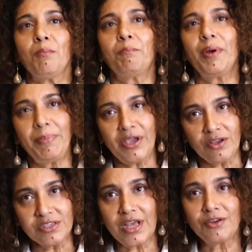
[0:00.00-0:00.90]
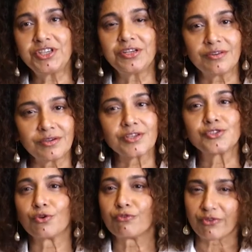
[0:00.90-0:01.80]
But because our children are
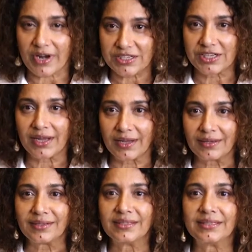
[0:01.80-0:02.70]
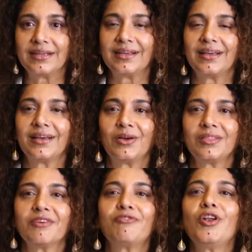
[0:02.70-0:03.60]
so fragile,
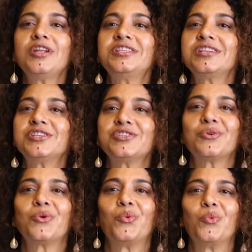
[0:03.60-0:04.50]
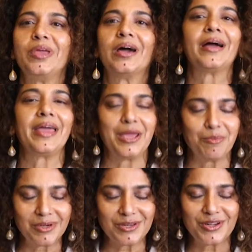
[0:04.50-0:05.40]
the volunteers we are
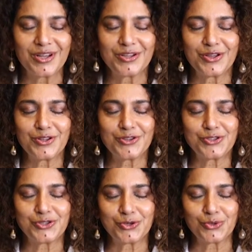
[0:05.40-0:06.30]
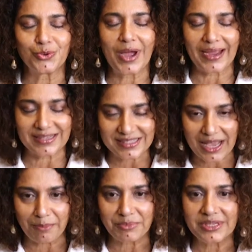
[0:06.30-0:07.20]
able to
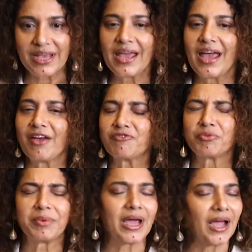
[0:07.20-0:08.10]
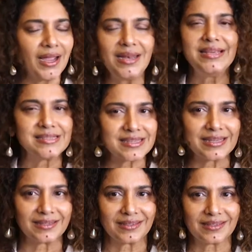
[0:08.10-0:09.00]
accept have to be highly
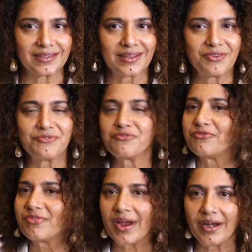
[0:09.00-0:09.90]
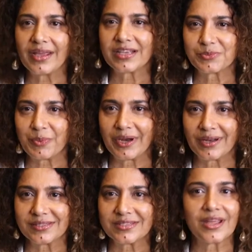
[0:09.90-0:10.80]
skilled, very
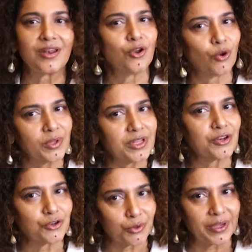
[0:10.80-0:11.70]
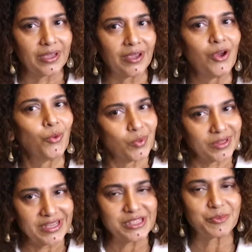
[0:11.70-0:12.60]
experienced, and know what they're doing with
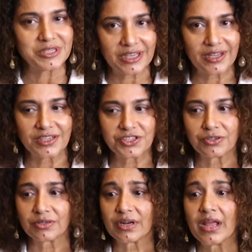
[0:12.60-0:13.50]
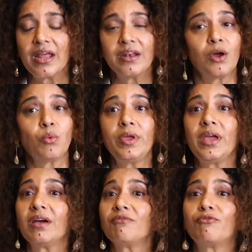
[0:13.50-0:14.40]
these particular children. Now, we
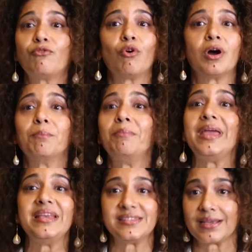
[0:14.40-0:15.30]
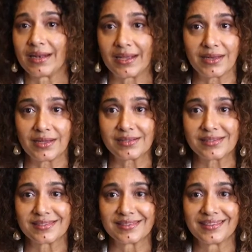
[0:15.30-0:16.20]
have 4 amazing
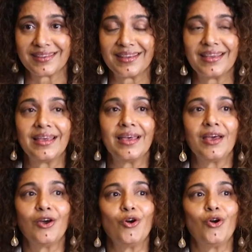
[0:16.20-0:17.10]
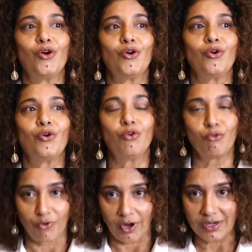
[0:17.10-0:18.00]
ladies who
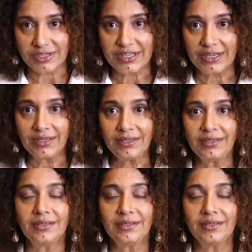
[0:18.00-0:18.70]
volunteer,